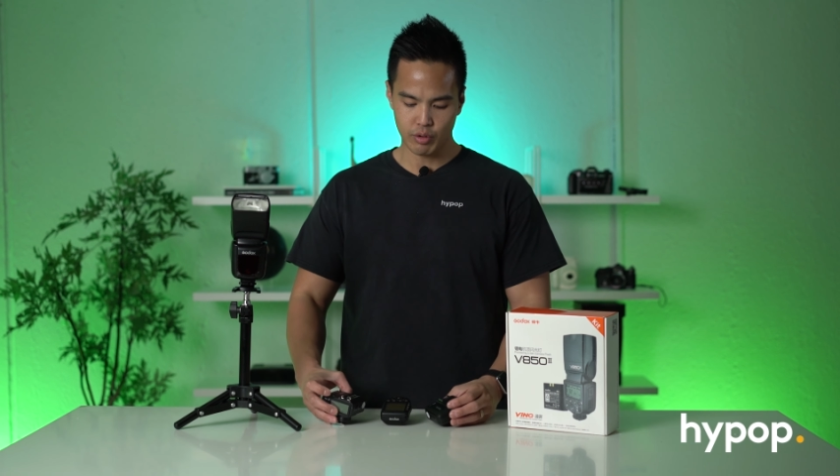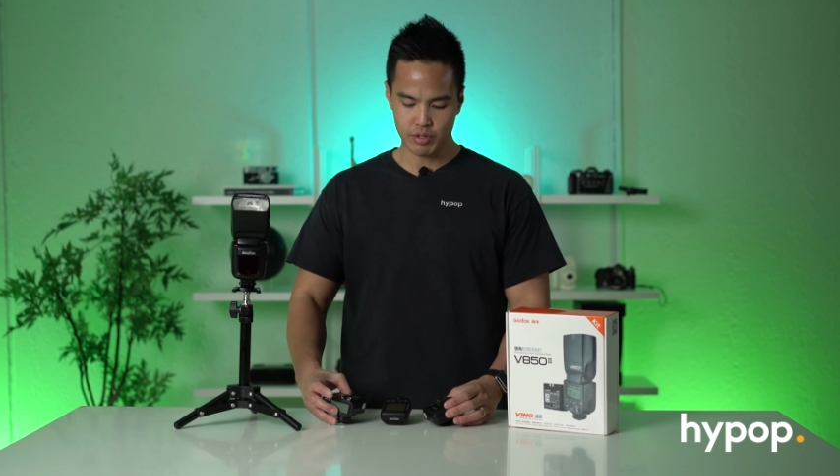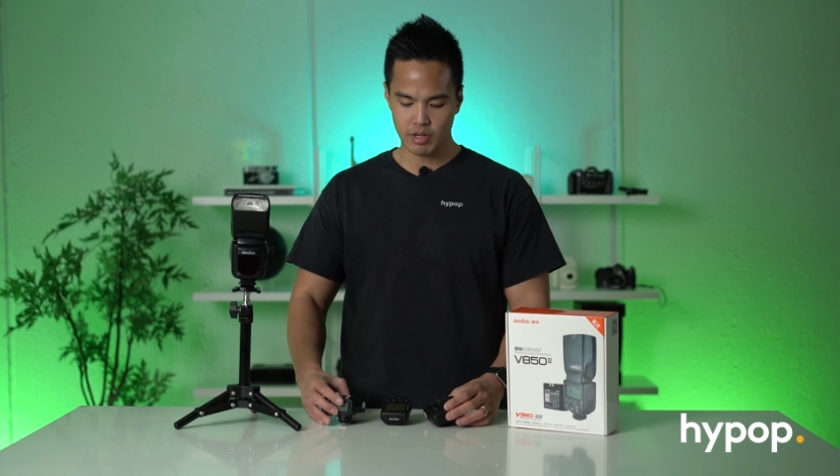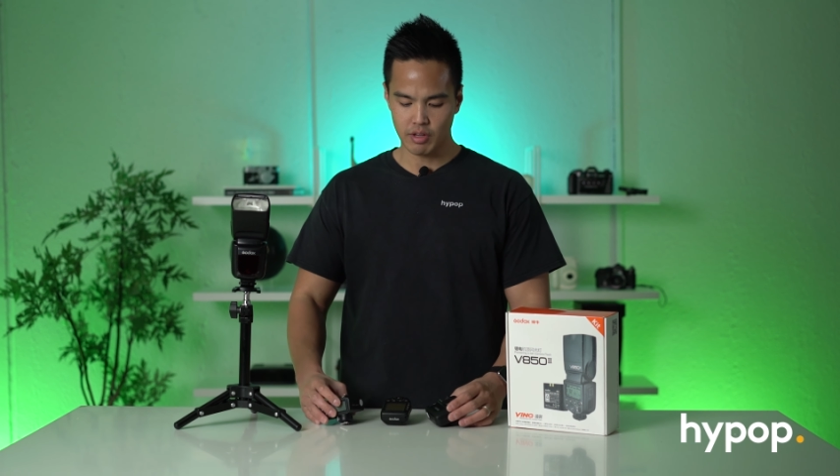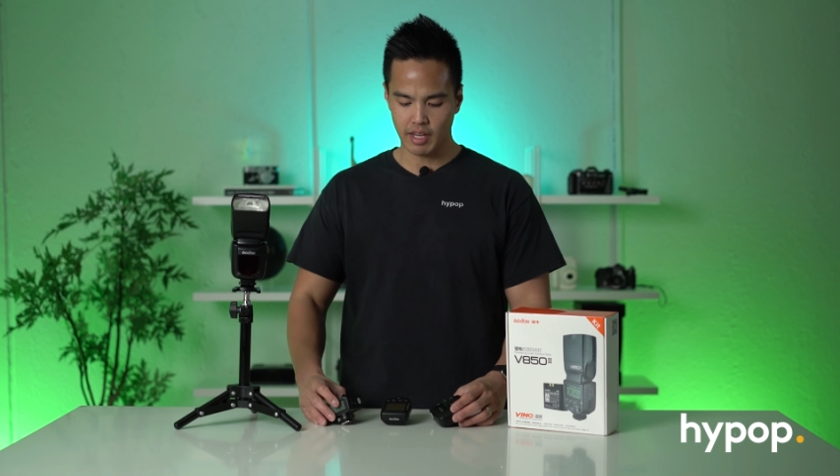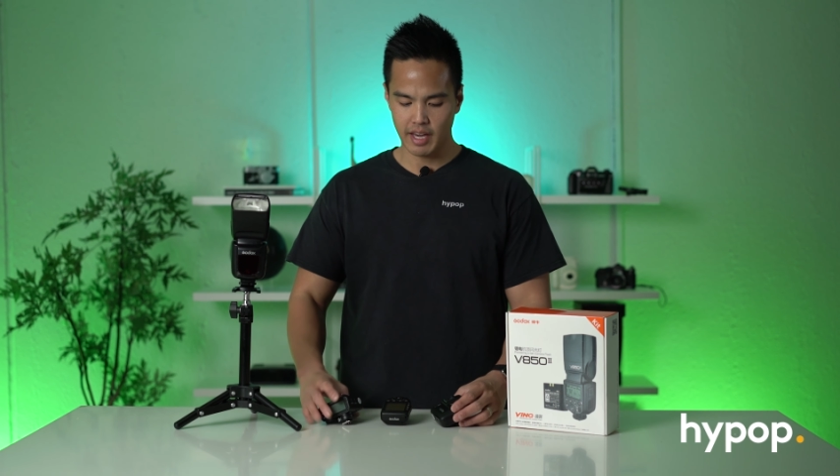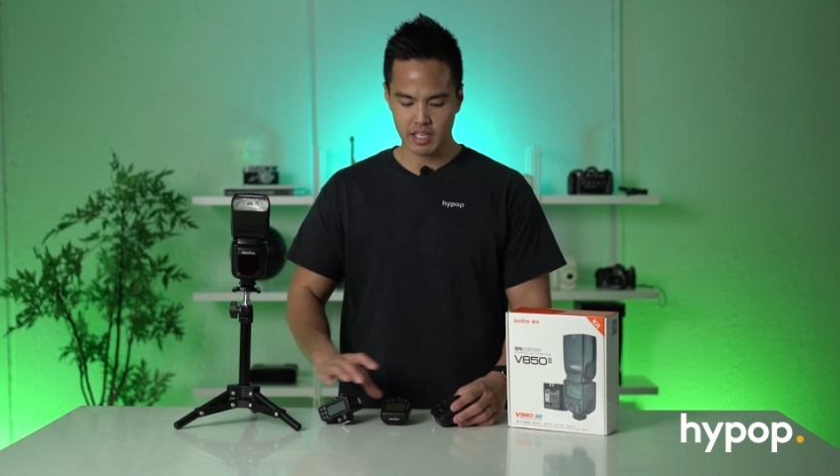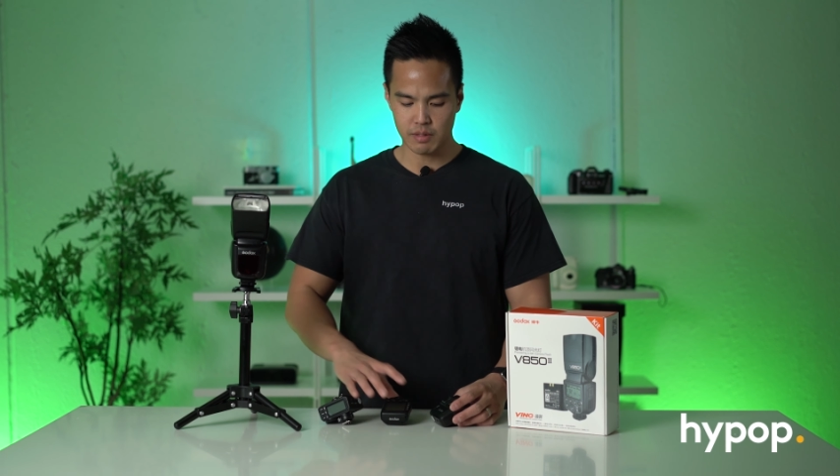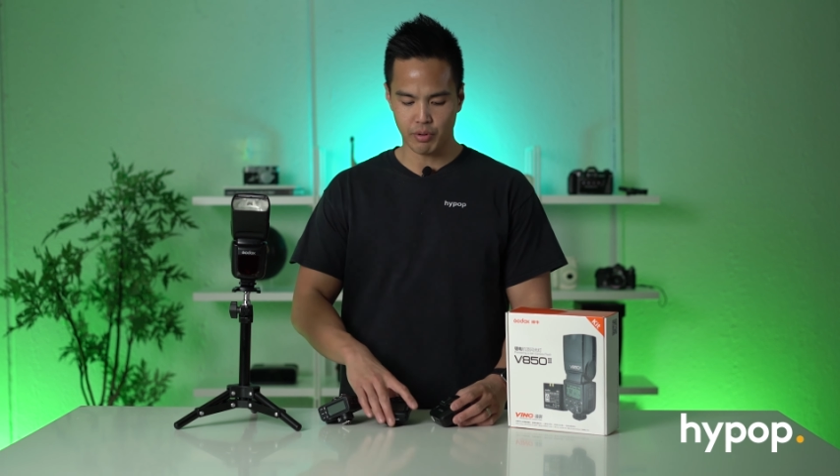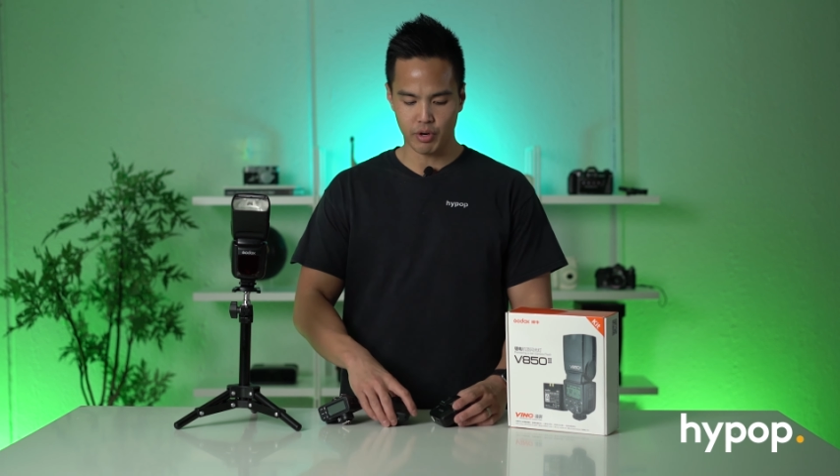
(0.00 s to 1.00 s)
also the
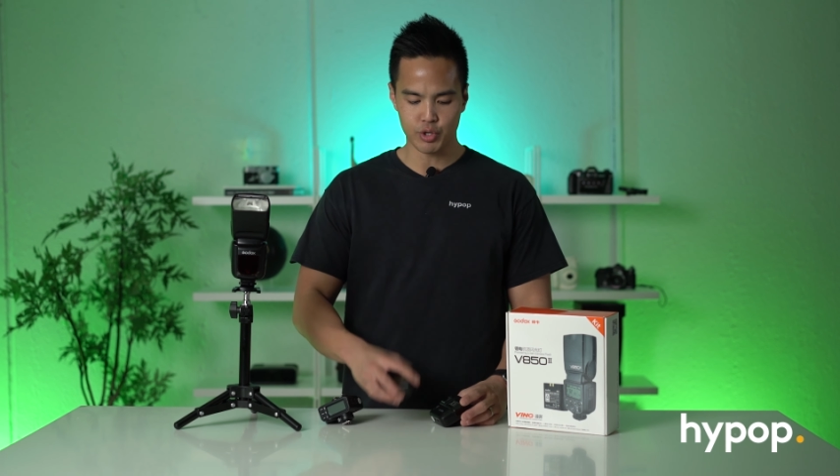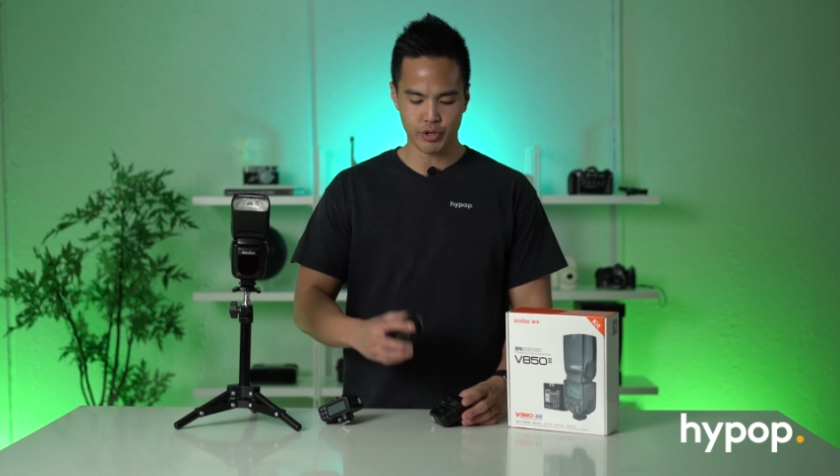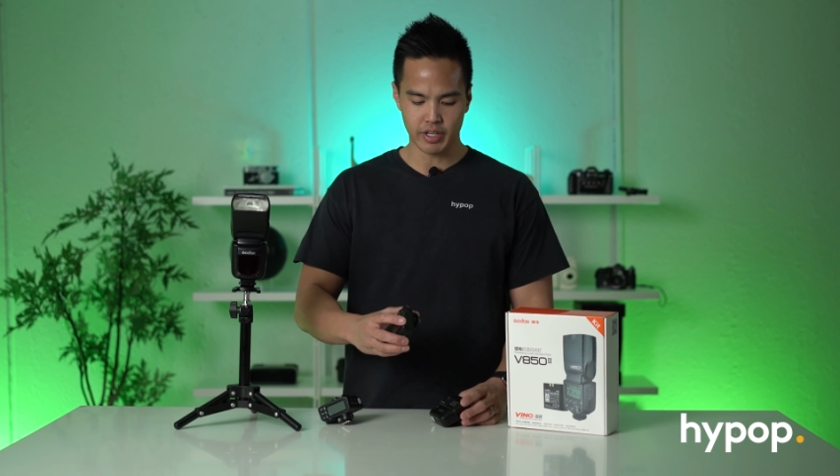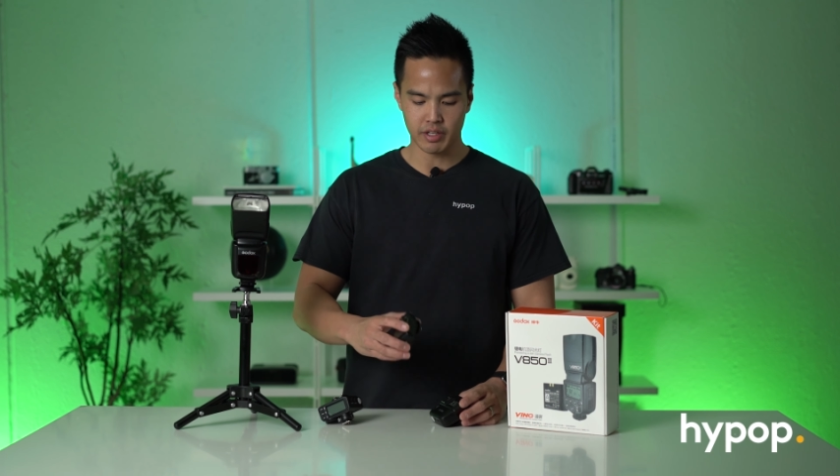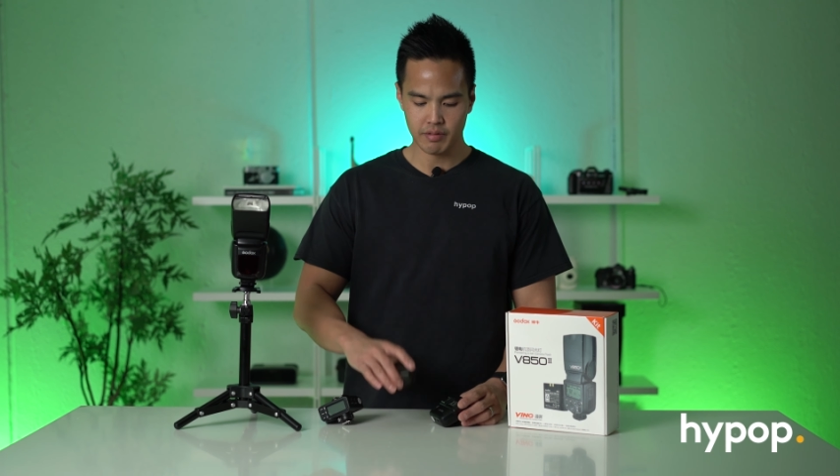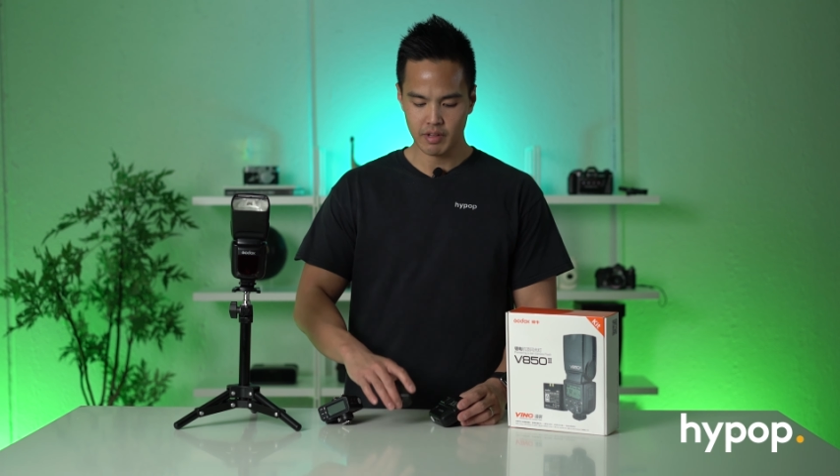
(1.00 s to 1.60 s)
XPro trigger.